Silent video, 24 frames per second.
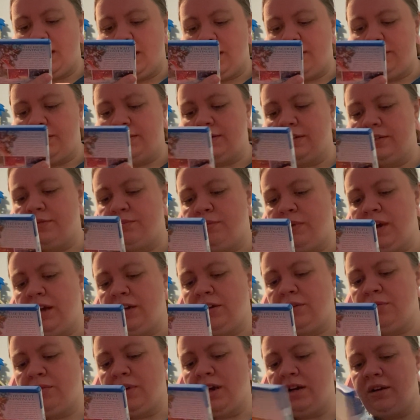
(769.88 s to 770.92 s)
This is
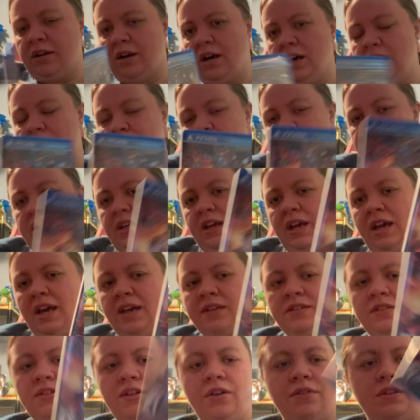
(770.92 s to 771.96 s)
Ragnarok Odyssey
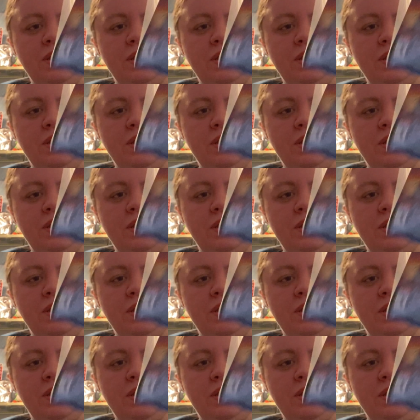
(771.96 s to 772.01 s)
Ace. No,